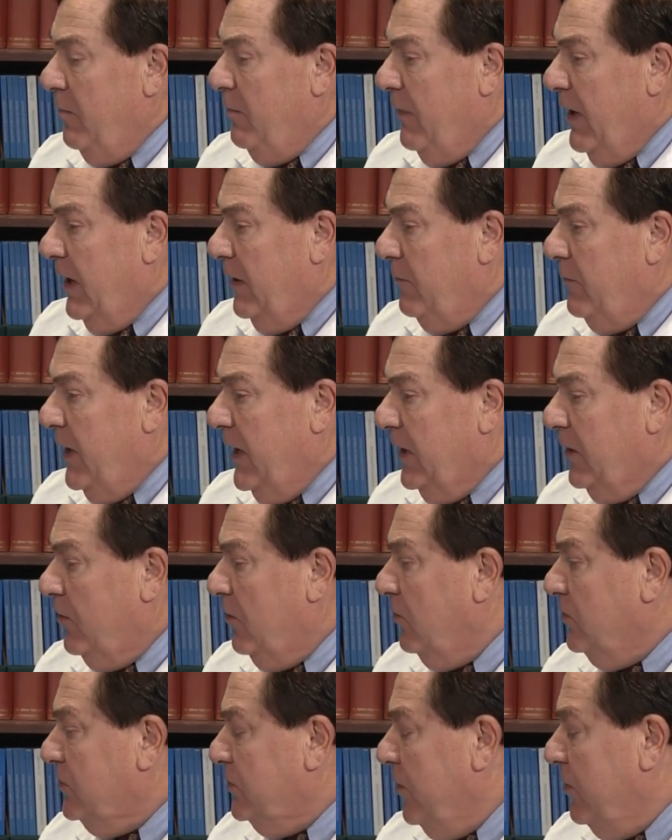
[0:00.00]
me
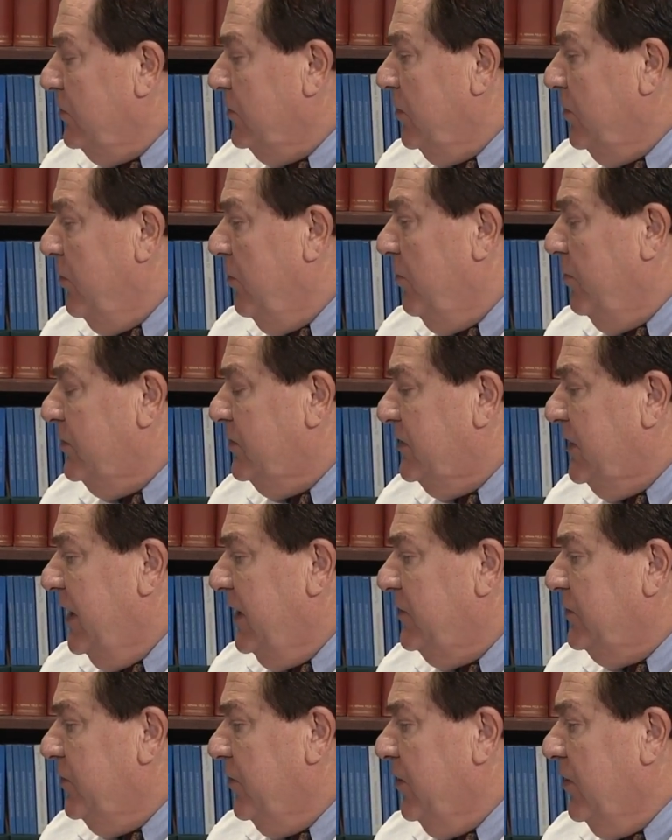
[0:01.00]
medical surgical
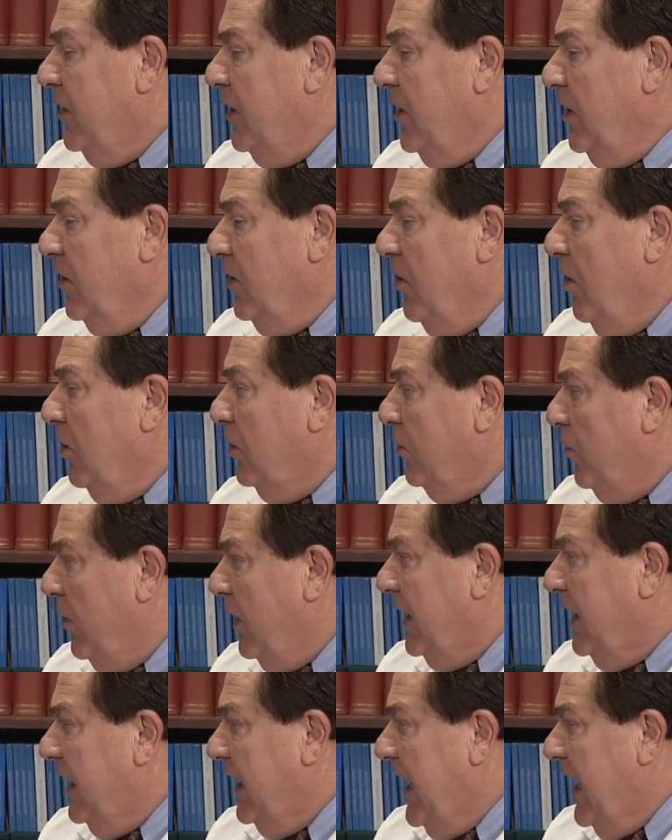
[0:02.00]
procedure called
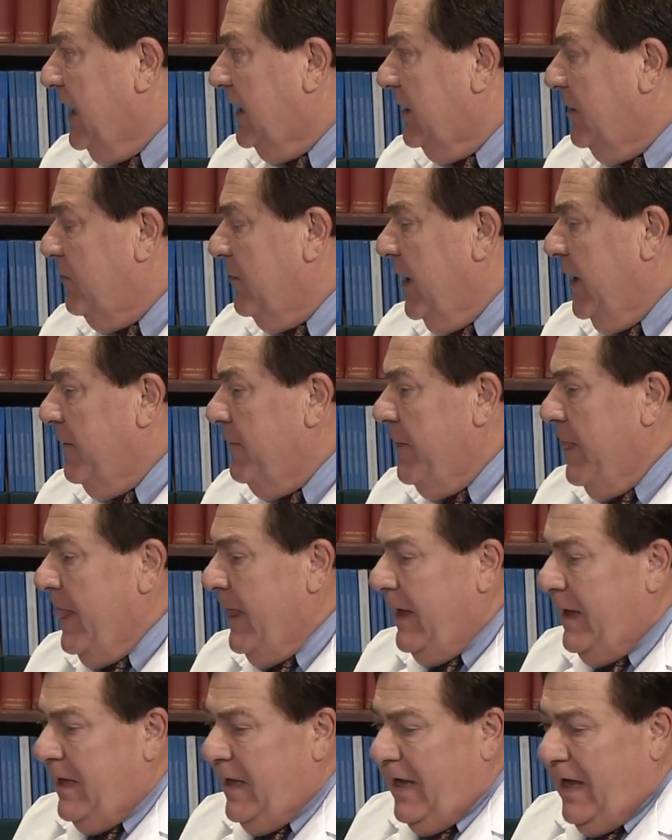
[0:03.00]
orchiectomy.
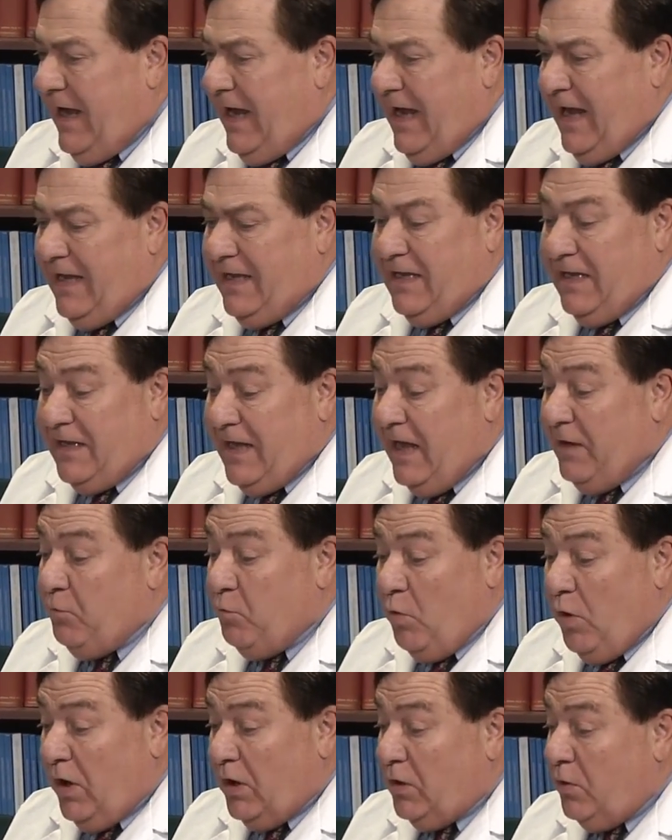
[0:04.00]
And that
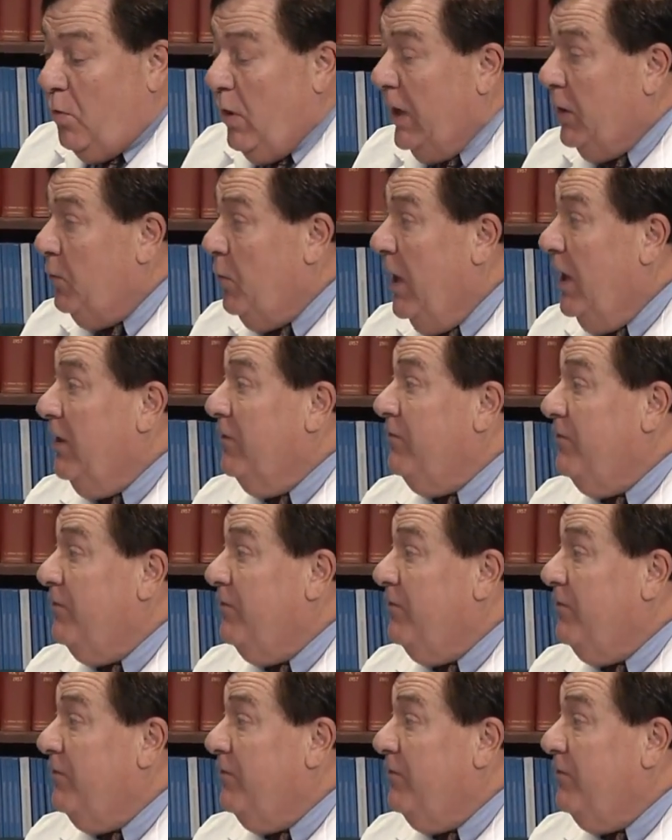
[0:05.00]
worked quite well.